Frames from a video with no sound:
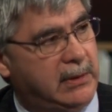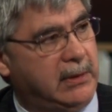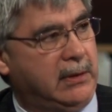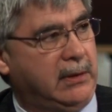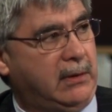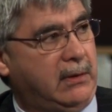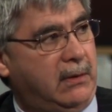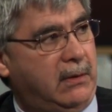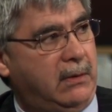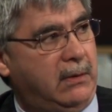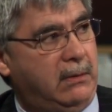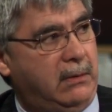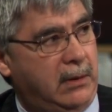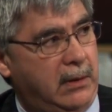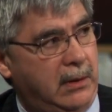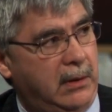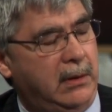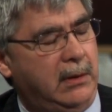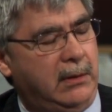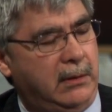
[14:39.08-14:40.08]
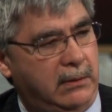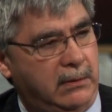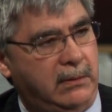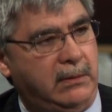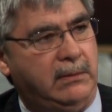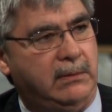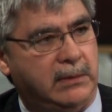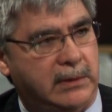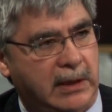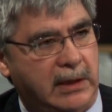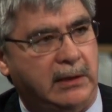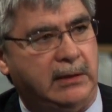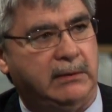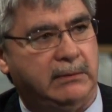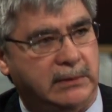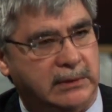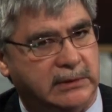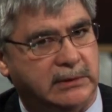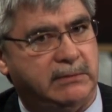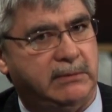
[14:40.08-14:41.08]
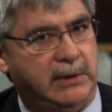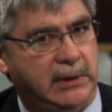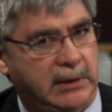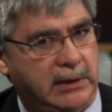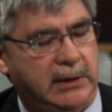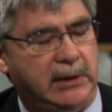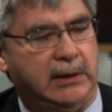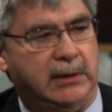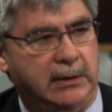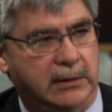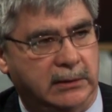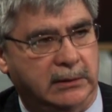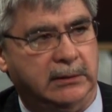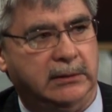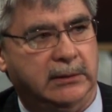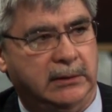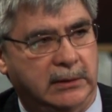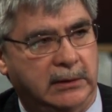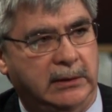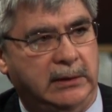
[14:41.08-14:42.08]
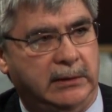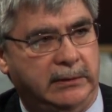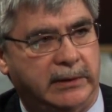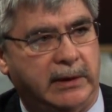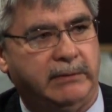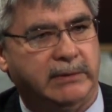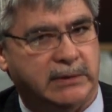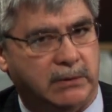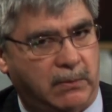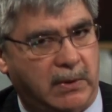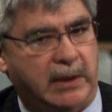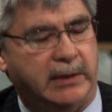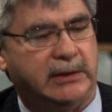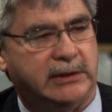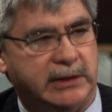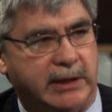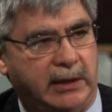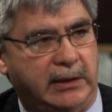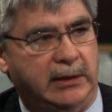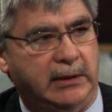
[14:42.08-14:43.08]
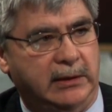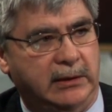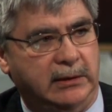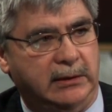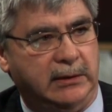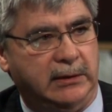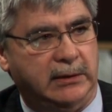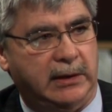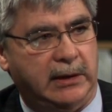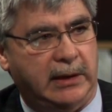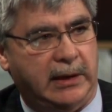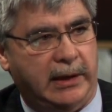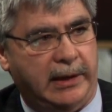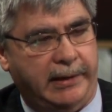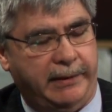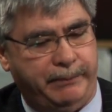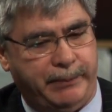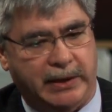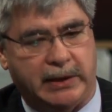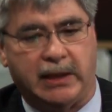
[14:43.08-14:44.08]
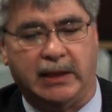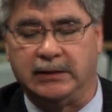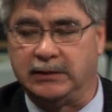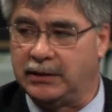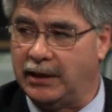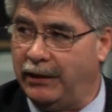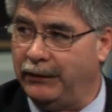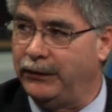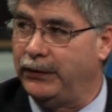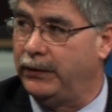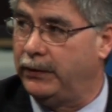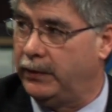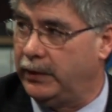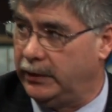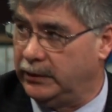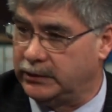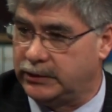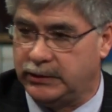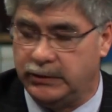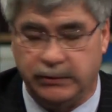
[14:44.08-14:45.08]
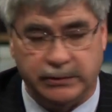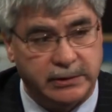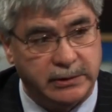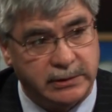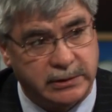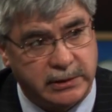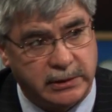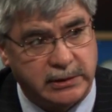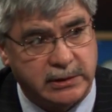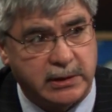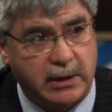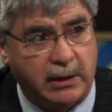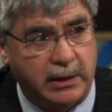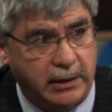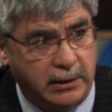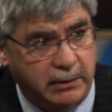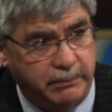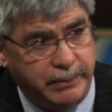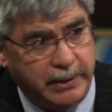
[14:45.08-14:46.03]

going to go, oh, that was a watershed, because other institutions are starting to